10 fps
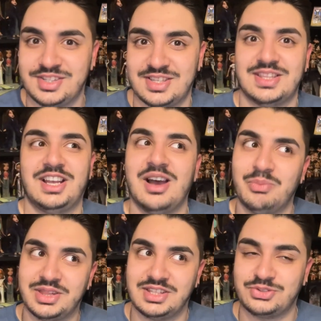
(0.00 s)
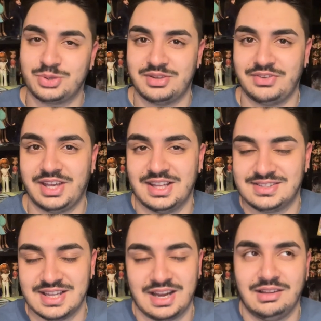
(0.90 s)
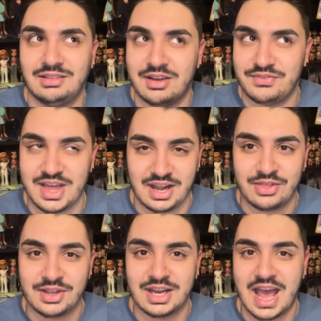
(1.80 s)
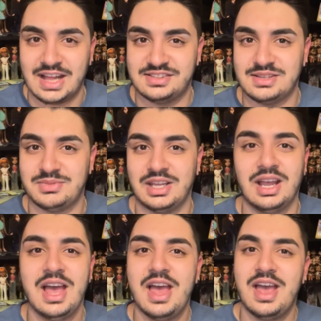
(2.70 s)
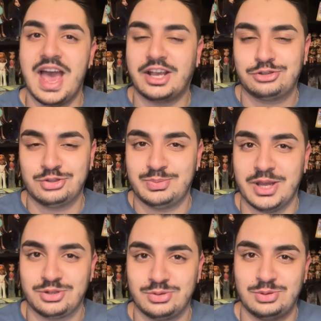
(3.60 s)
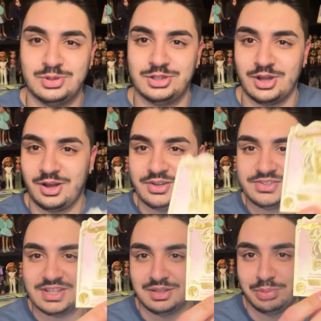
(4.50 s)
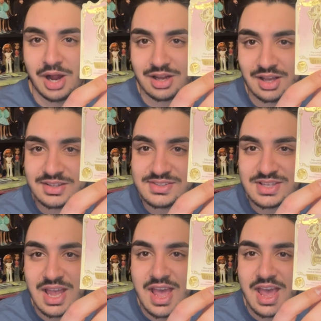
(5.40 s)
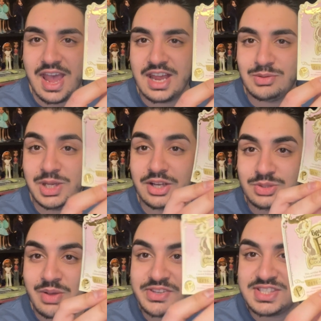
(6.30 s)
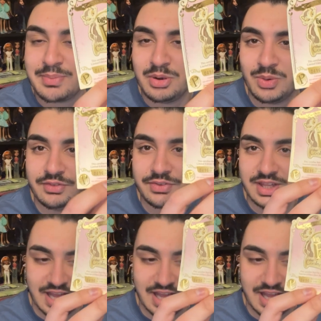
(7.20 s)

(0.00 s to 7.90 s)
is that they come with these certificates and I love that. I think it adds something extra special to the dolls and the products. And we also have a separate one for the